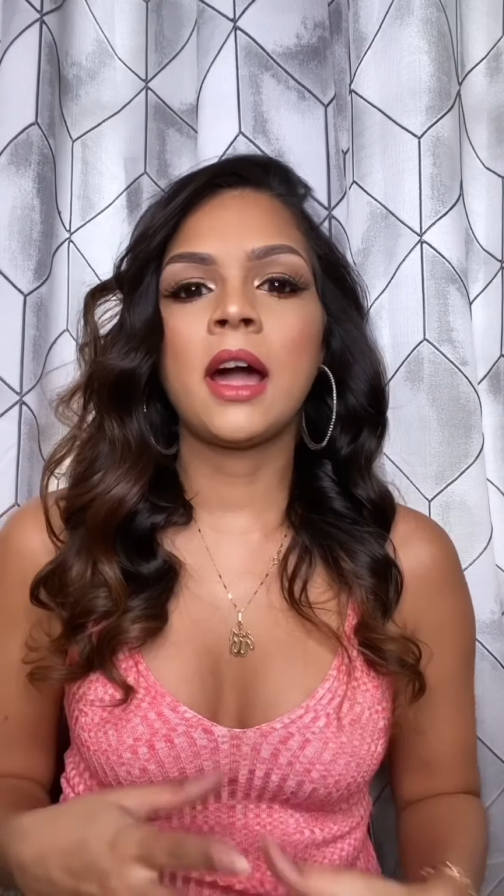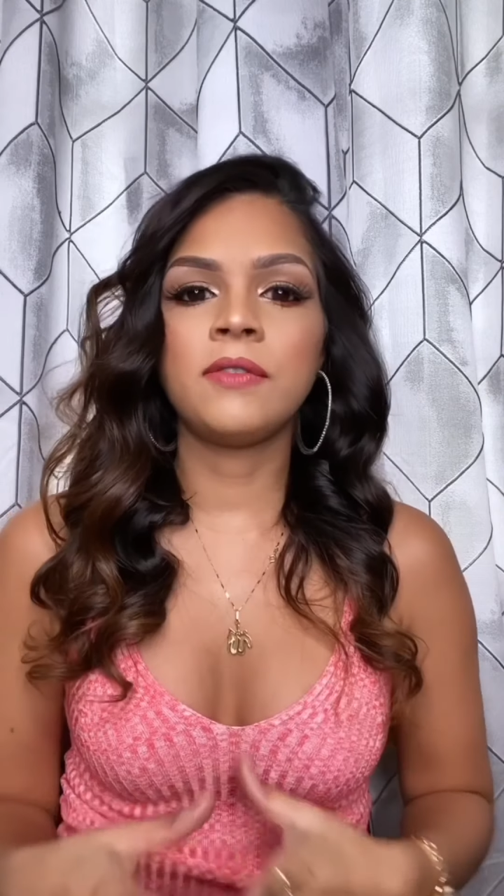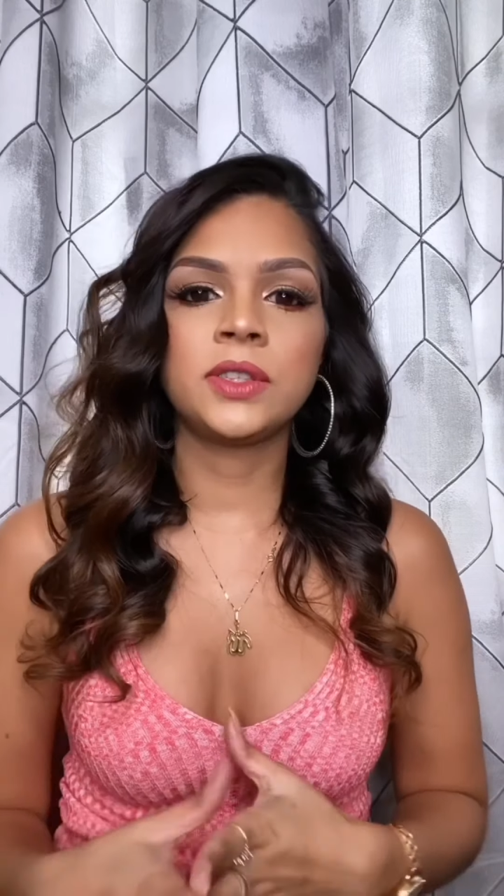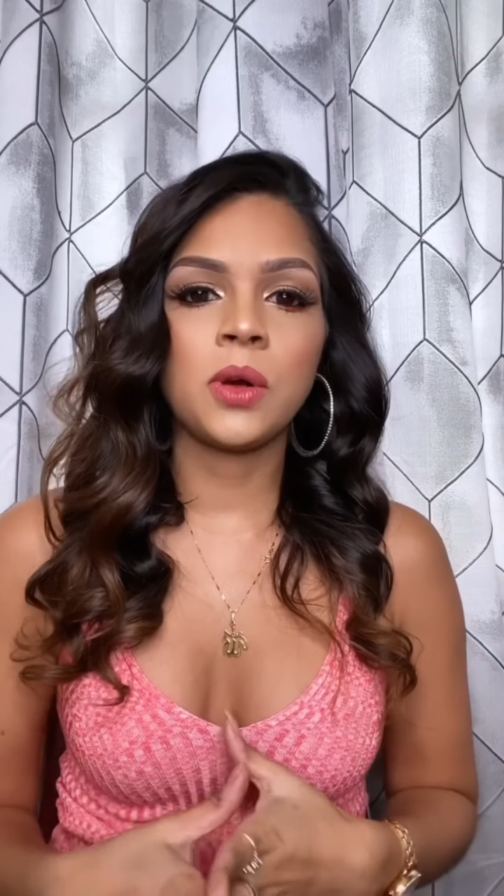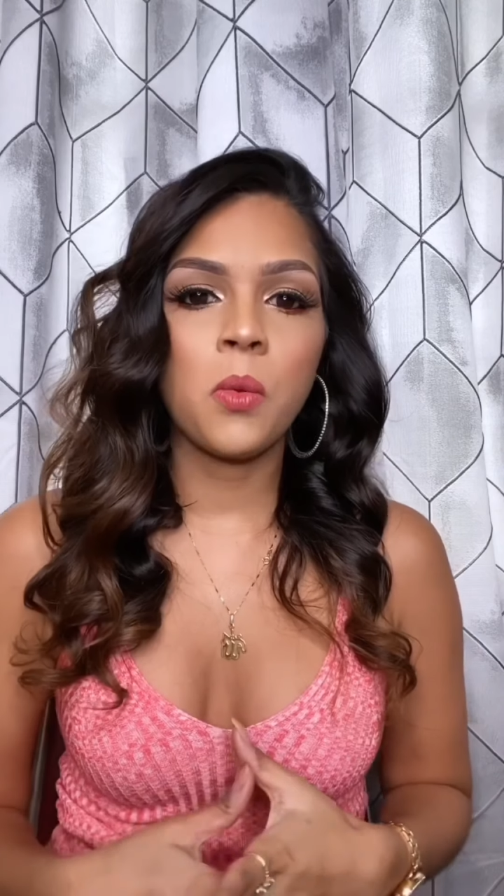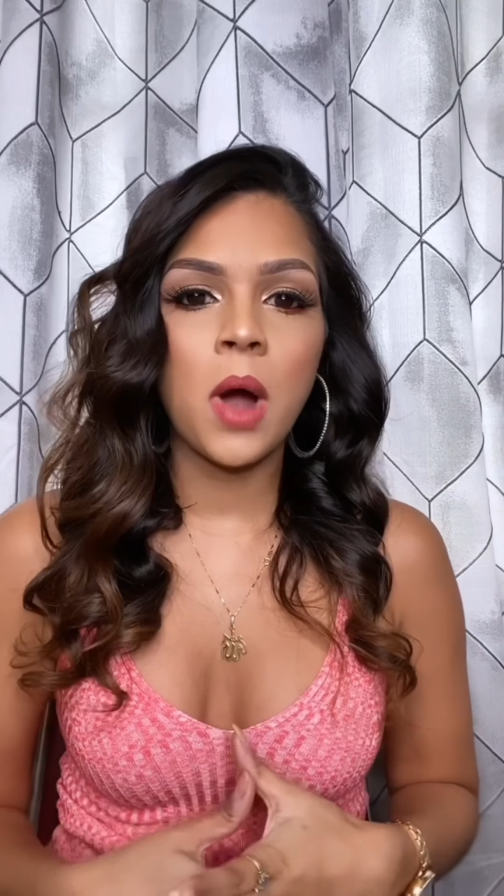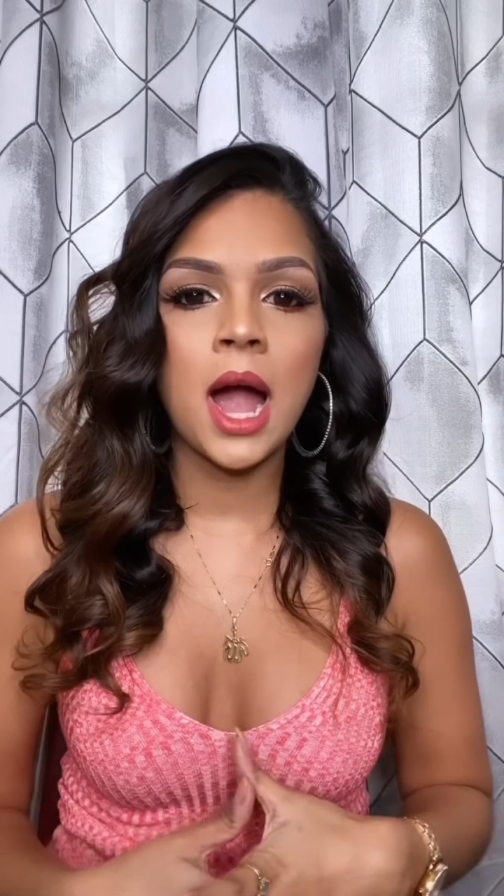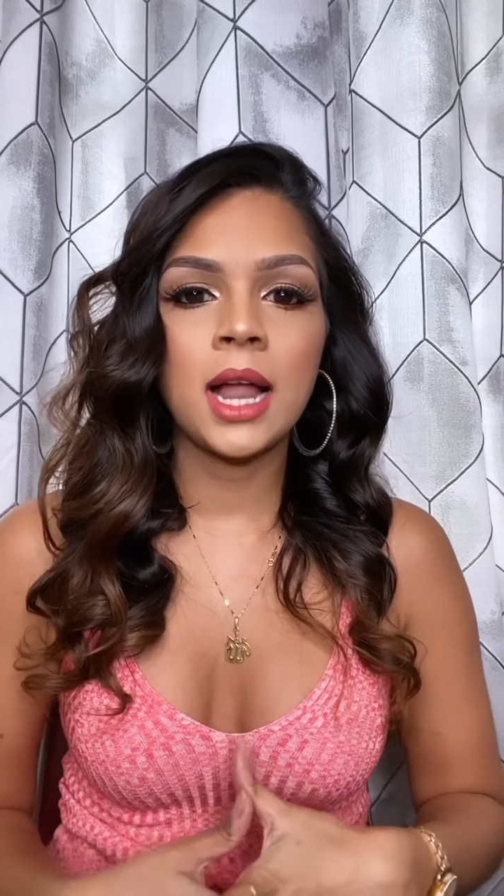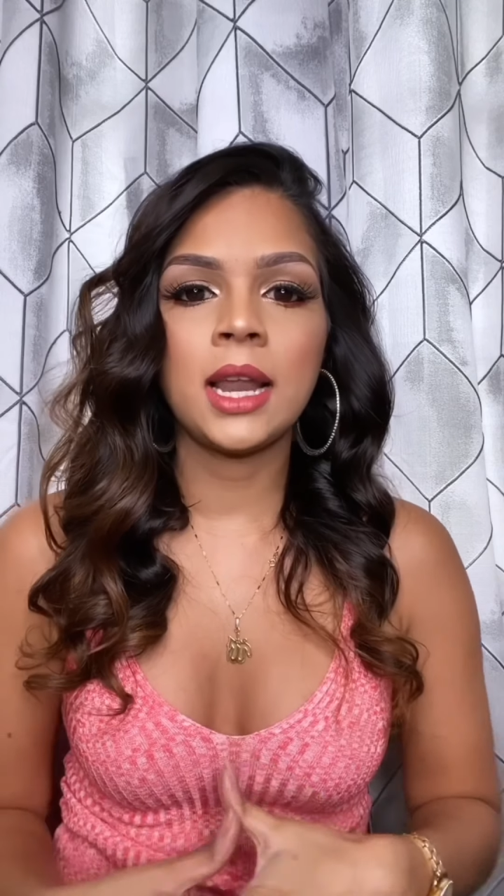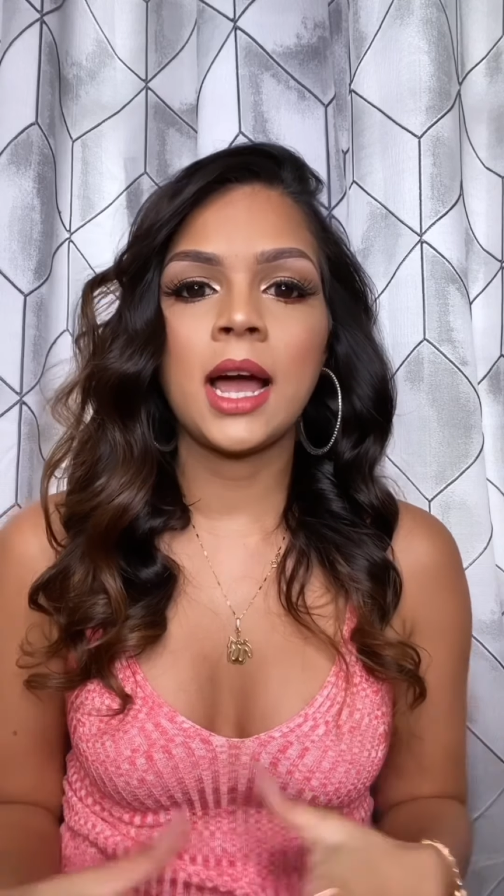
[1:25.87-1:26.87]
After a
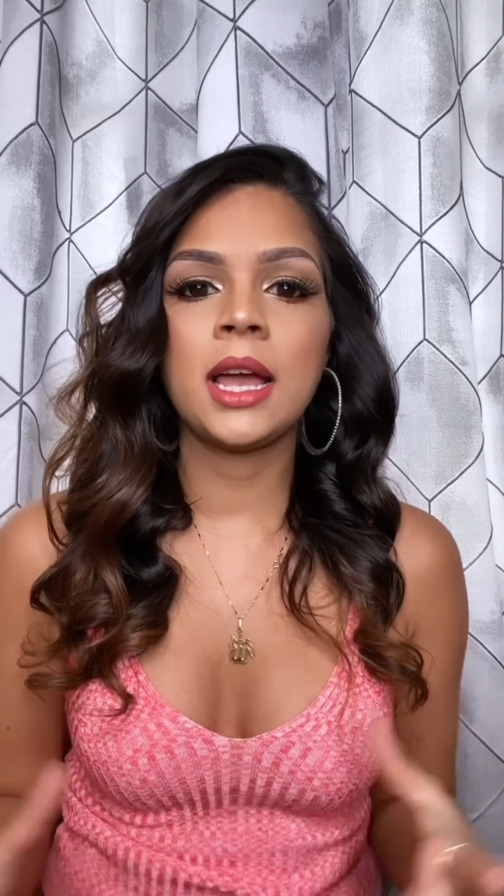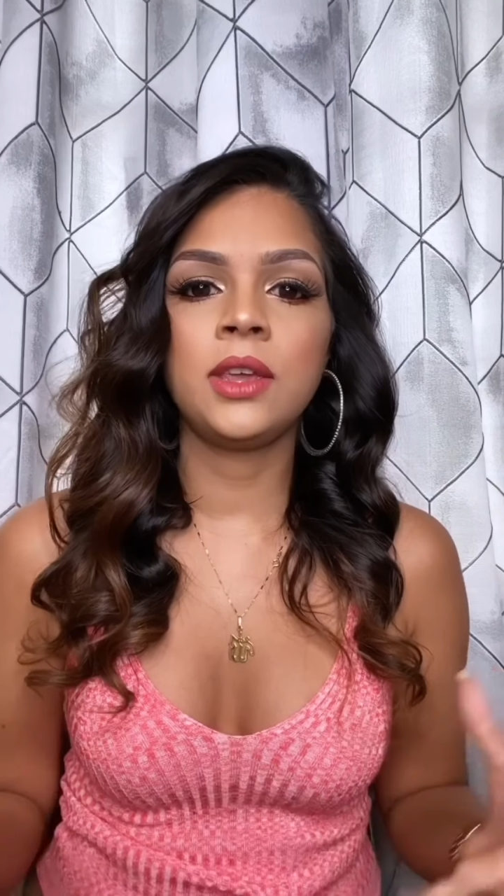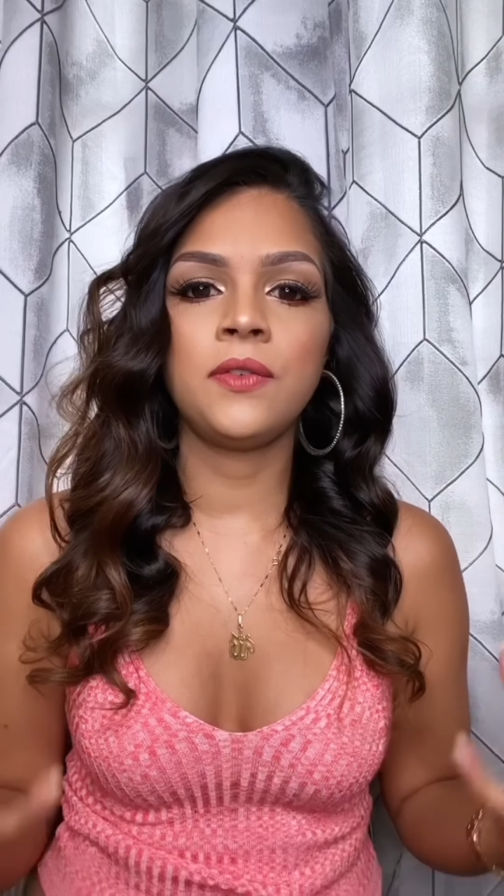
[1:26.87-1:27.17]
while, you